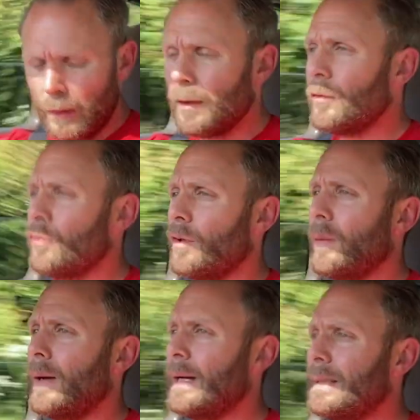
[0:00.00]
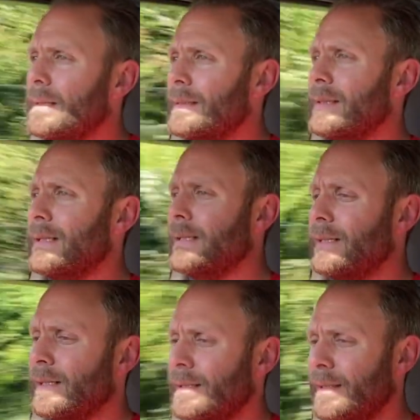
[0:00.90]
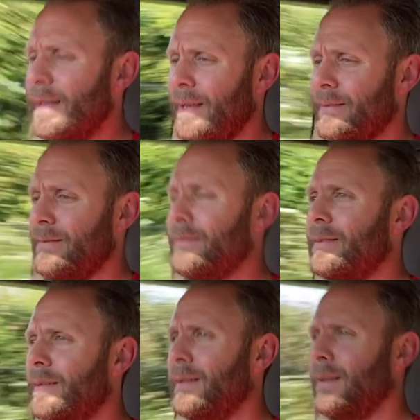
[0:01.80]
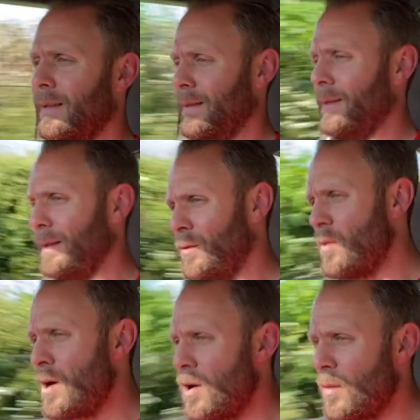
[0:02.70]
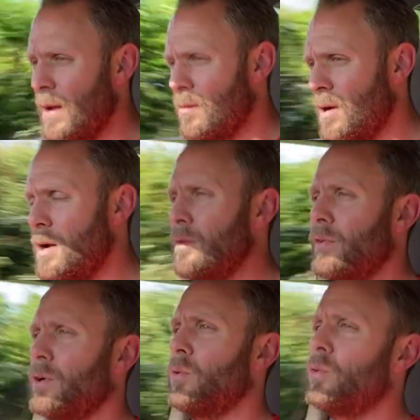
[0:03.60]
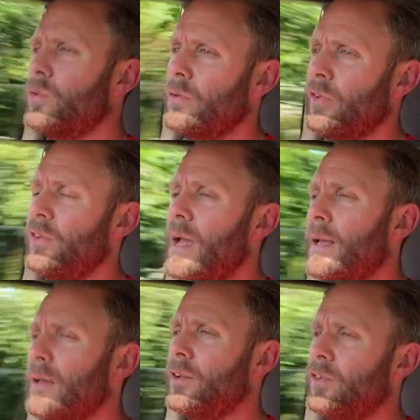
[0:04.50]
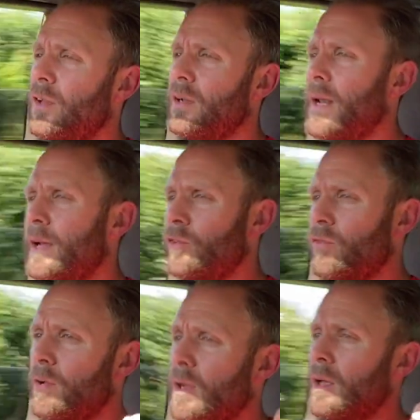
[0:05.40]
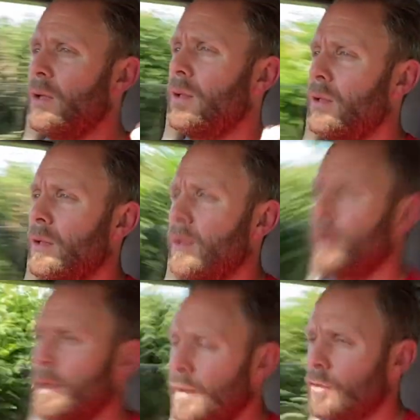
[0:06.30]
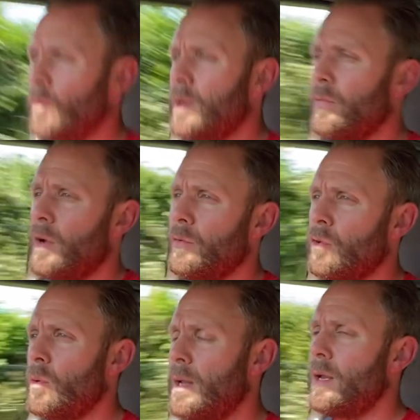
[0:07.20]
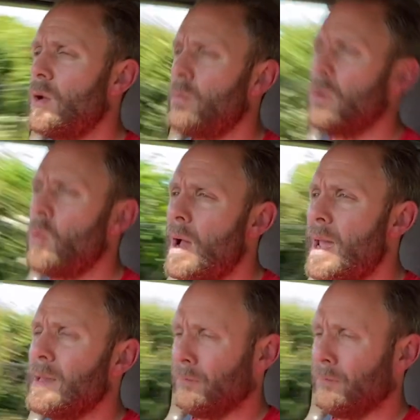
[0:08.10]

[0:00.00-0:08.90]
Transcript: So yes, where are we? We're over a quarter of a tank. I stuck an extra 25 quid in on my way,